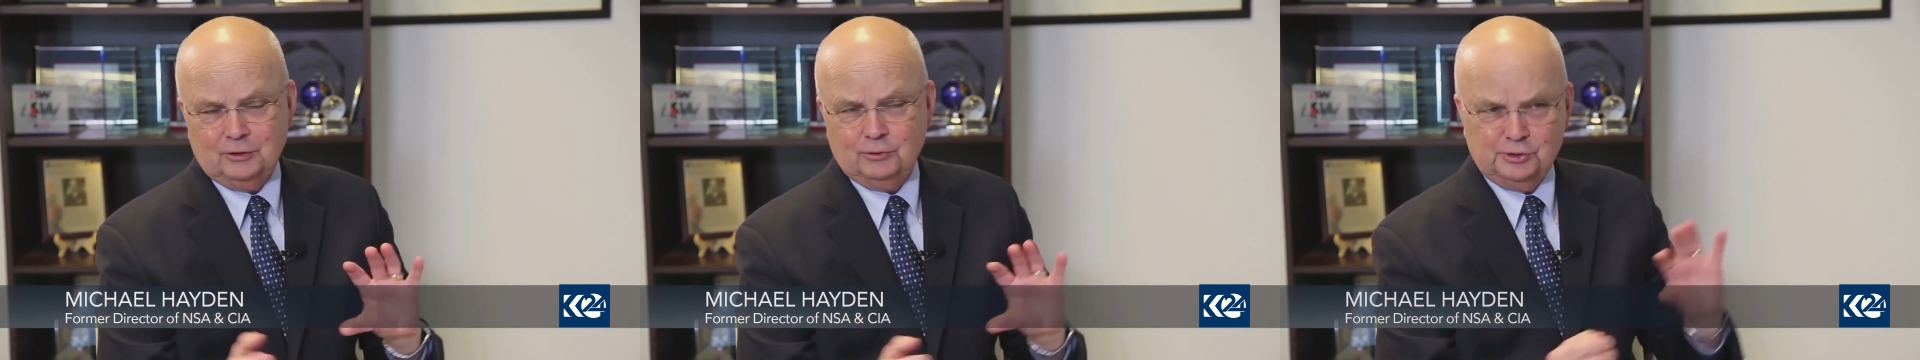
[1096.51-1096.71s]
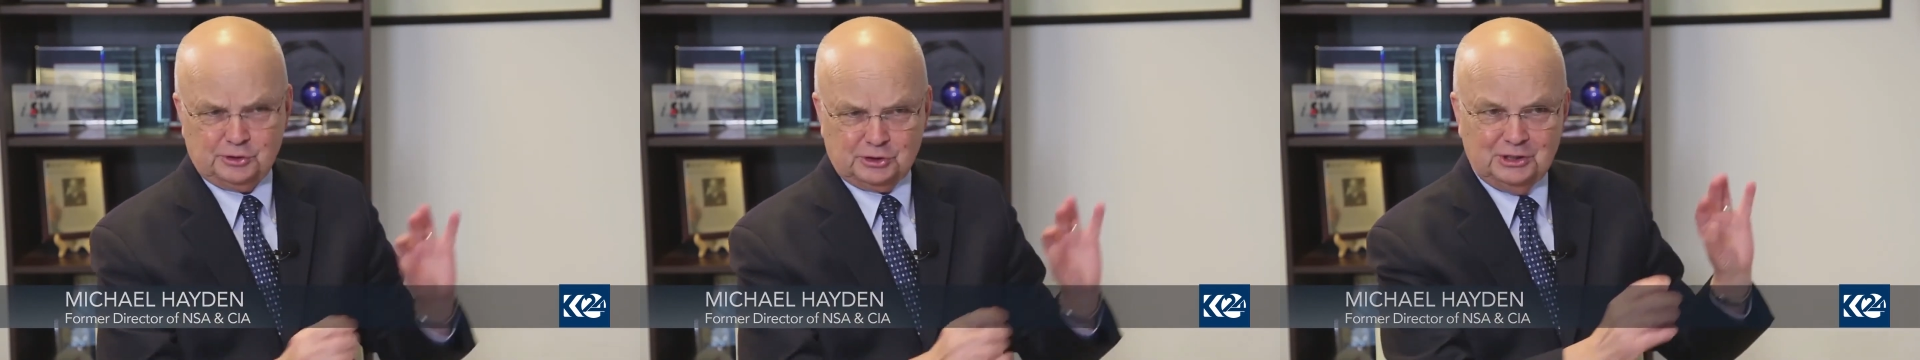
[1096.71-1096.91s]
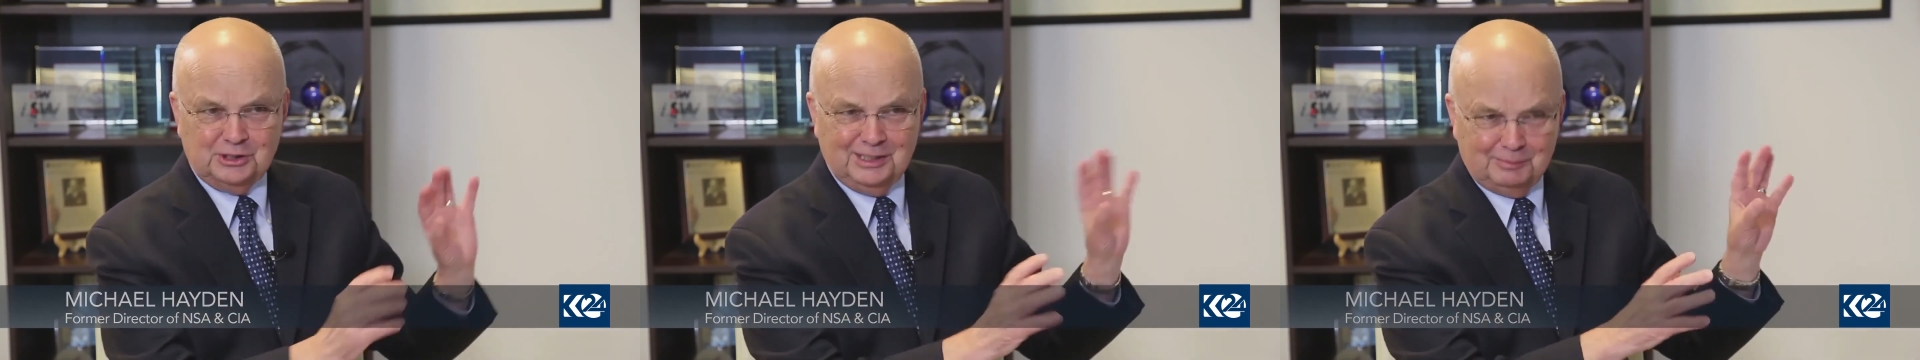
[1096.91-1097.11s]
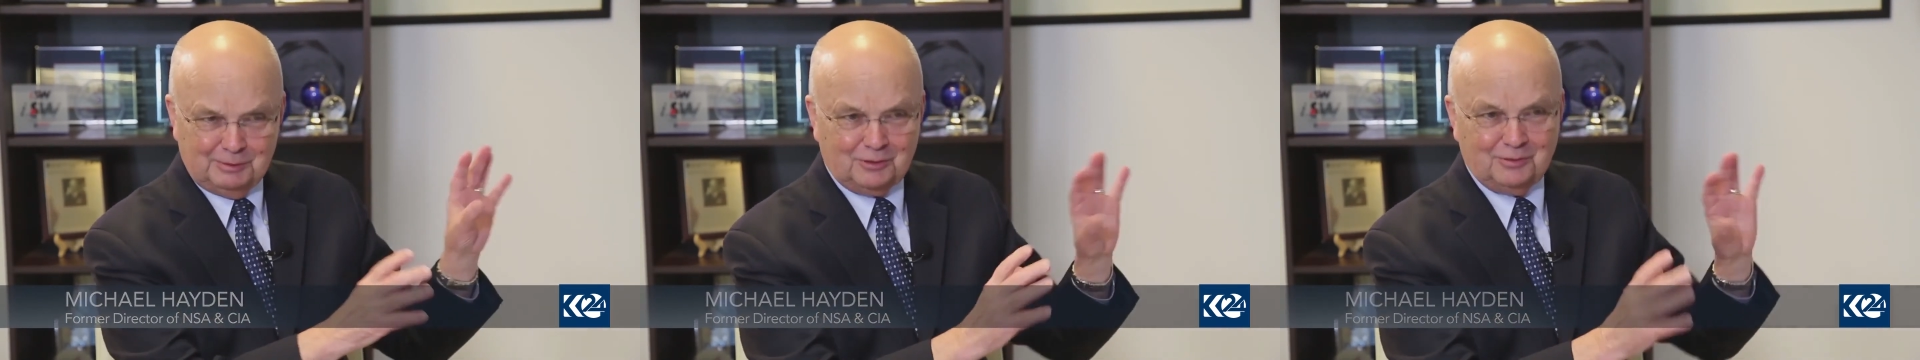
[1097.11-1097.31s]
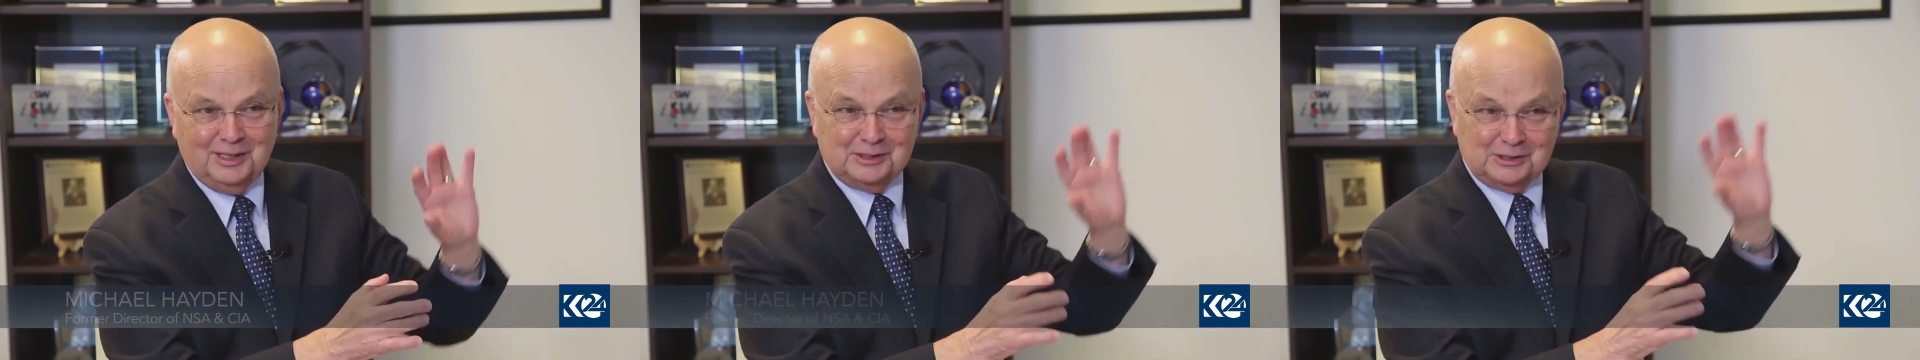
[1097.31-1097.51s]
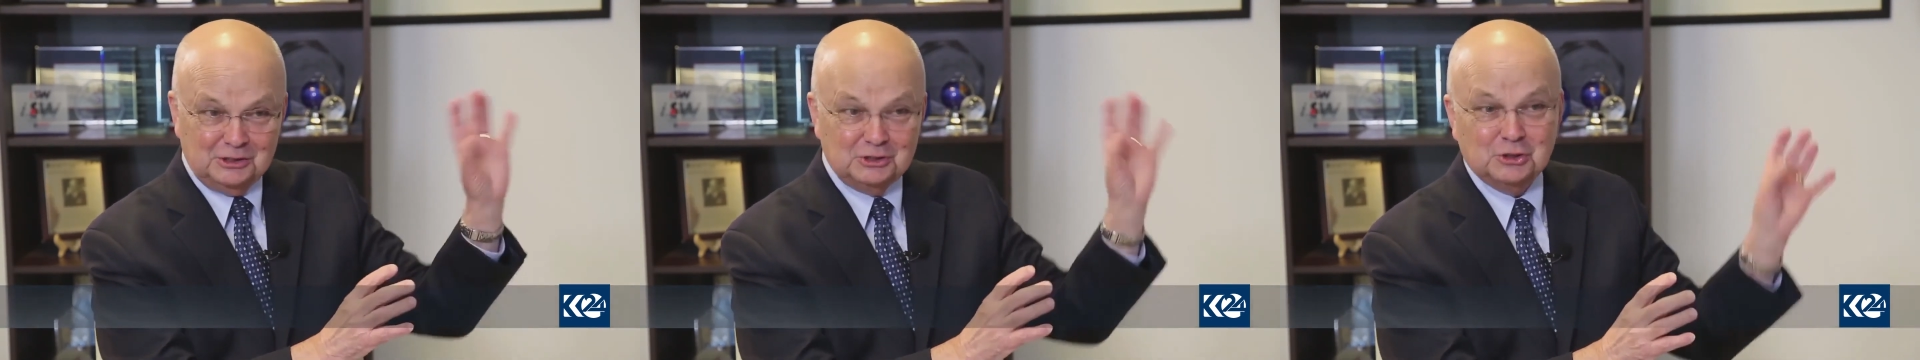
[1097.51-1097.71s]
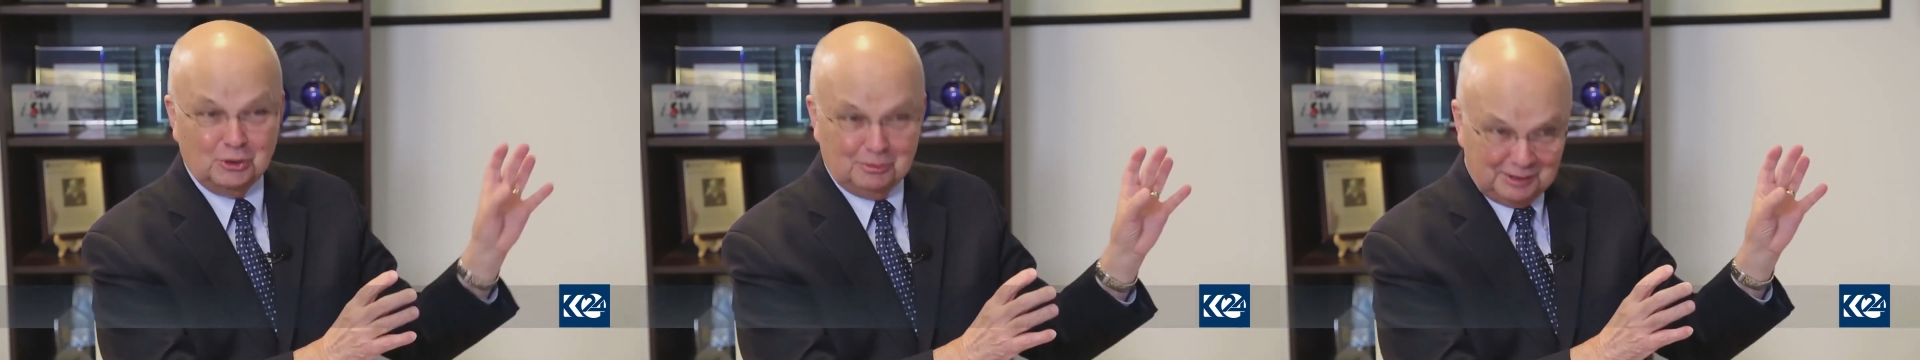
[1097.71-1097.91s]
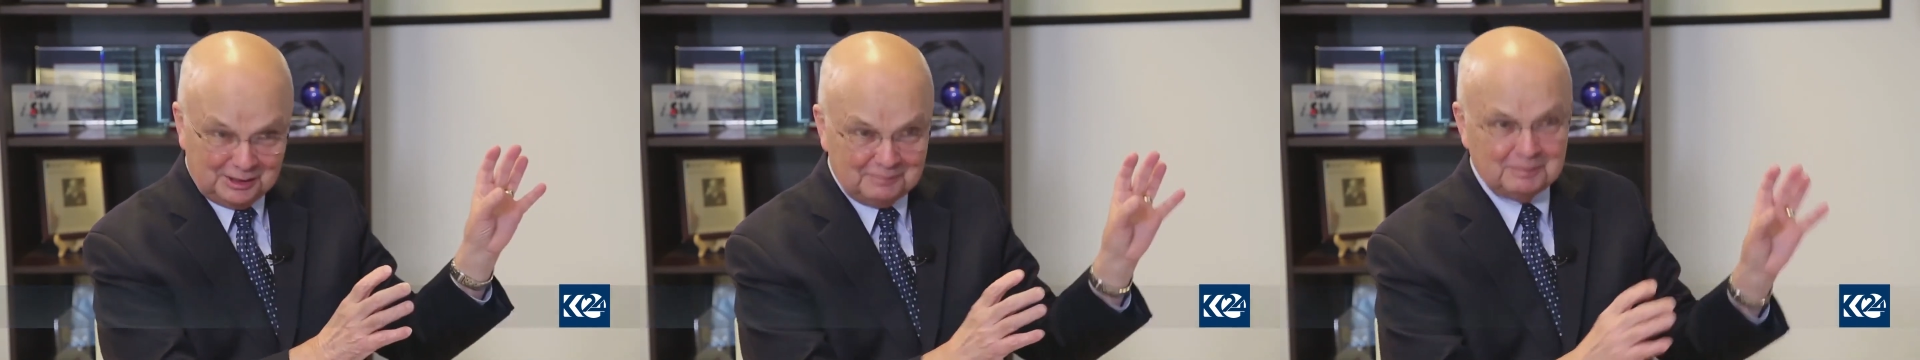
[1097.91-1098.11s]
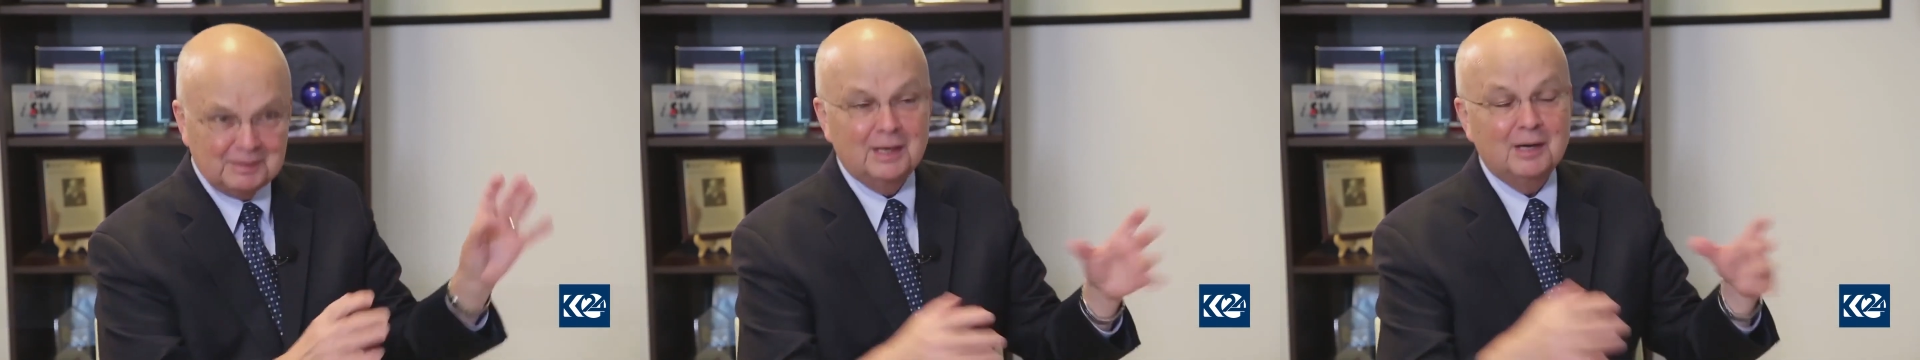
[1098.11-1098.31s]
Christian Democrats in Germany,